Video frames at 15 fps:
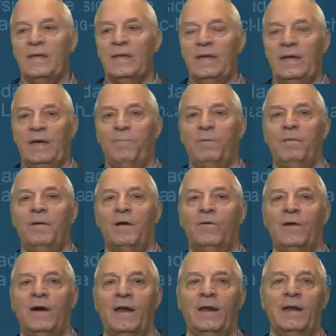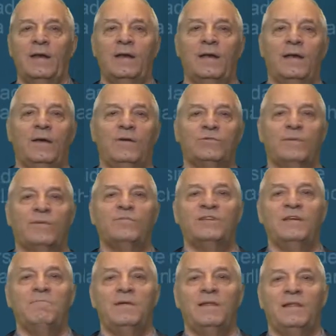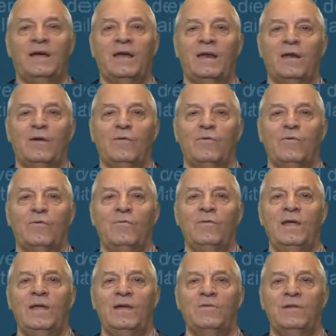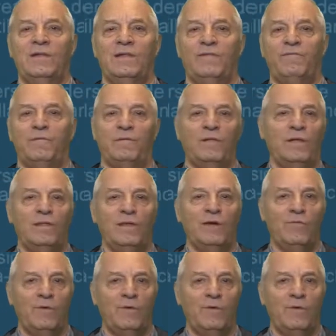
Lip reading: First, we are going to create an artificial unknown,